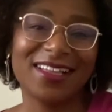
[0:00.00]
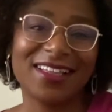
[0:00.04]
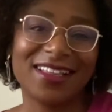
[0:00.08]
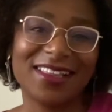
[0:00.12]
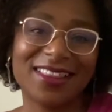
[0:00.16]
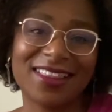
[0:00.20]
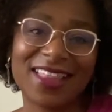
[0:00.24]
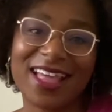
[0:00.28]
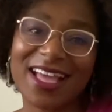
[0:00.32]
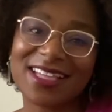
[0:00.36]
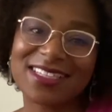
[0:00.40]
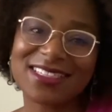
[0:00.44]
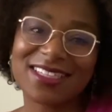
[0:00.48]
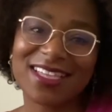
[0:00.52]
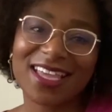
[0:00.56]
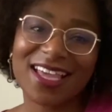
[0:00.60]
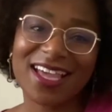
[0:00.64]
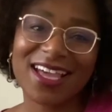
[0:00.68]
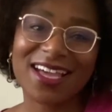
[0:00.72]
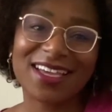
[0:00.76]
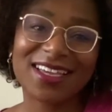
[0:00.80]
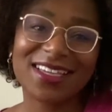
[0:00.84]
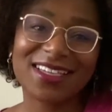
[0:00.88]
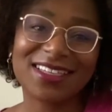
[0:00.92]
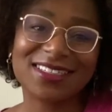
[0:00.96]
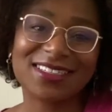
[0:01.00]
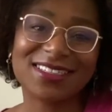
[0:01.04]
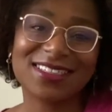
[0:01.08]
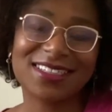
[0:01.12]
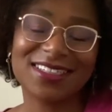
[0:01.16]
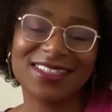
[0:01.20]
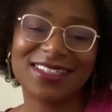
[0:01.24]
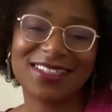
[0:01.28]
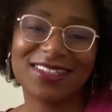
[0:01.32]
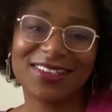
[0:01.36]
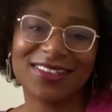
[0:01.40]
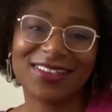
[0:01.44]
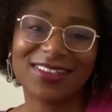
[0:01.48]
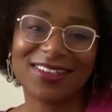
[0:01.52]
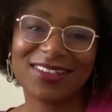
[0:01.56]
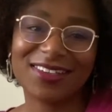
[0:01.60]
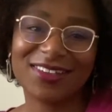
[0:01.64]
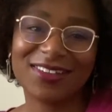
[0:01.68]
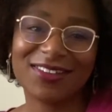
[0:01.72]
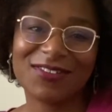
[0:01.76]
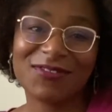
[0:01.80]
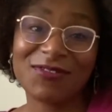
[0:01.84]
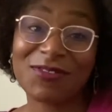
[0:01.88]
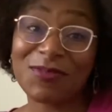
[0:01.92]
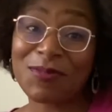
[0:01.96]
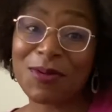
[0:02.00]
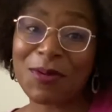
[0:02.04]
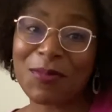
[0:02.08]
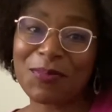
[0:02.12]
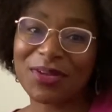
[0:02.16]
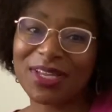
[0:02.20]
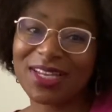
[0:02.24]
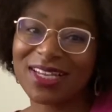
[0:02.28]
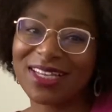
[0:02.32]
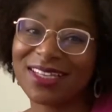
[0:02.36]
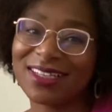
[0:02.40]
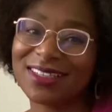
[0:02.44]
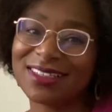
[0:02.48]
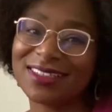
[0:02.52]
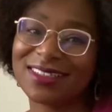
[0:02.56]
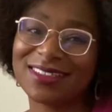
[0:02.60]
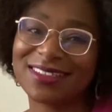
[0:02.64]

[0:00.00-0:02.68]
Thanks, guys, for popping in.